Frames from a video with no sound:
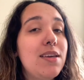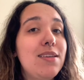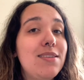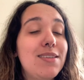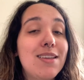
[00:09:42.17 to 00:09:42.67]

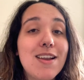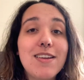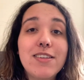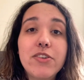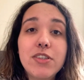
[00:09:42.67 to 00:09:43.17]
He's in the
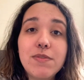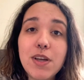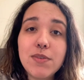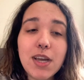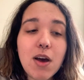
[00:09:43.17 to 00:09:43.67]
nice areas of
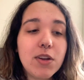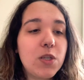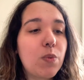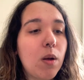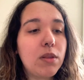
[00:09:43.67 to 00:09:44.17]
downtown.
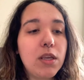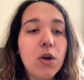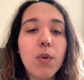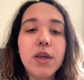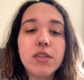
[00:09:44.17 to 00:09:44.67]
He's probably
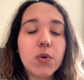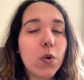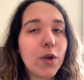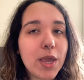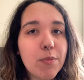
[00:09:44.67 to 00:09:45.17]
going into
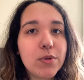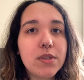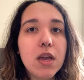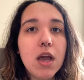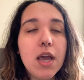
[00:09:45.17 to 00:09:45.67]
Coral Gables.